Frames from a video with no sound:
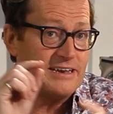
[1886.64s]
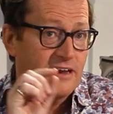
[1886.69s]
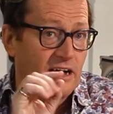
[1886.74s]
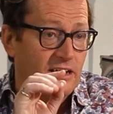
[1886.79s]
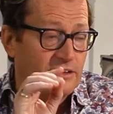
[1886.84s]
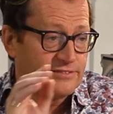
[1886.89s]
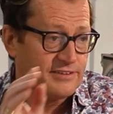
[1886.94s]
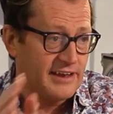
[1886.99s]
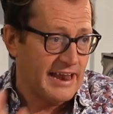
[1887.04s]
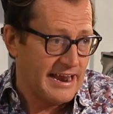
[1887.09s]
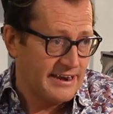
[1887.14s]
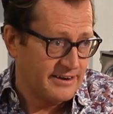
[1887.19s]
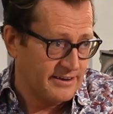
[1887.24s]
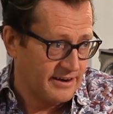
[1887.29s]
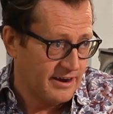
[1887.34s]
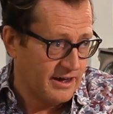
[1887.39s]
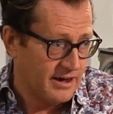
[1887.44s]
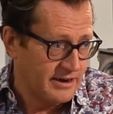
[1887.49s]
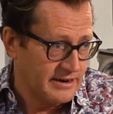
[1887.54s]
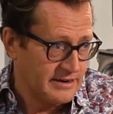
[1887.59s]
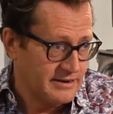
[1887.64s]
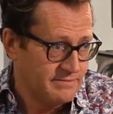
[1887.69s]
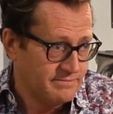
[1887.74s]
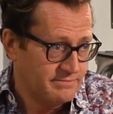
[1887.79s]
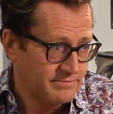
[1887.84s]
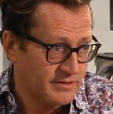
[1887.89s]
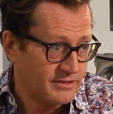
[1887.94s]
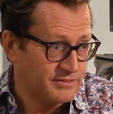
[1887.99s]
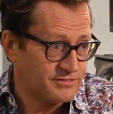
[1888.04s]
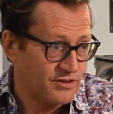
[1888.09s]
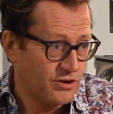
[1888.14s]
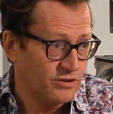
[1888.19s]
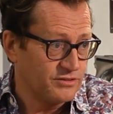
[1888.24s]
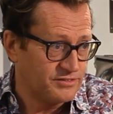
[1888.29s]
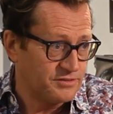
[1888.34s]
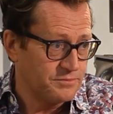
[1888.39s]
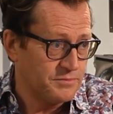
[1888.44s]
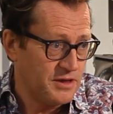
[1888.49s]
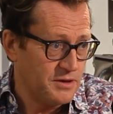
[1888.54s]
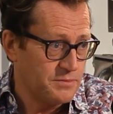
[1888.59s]
does land a line that's got
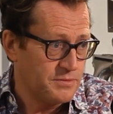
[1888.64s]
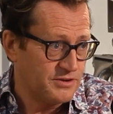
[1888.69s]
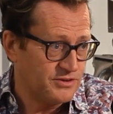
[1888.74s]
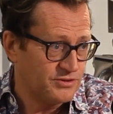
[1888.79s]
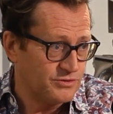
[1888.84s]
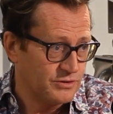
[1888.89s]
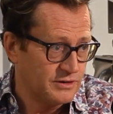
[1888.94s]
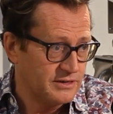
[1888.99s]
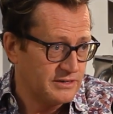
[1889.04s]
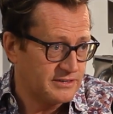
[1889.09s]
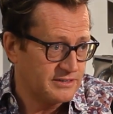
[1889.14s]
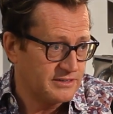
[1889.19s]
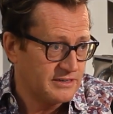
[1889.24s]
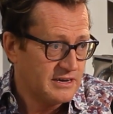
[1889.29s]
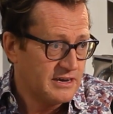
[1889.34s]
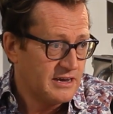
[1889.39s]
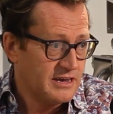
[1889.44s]
some humour to it,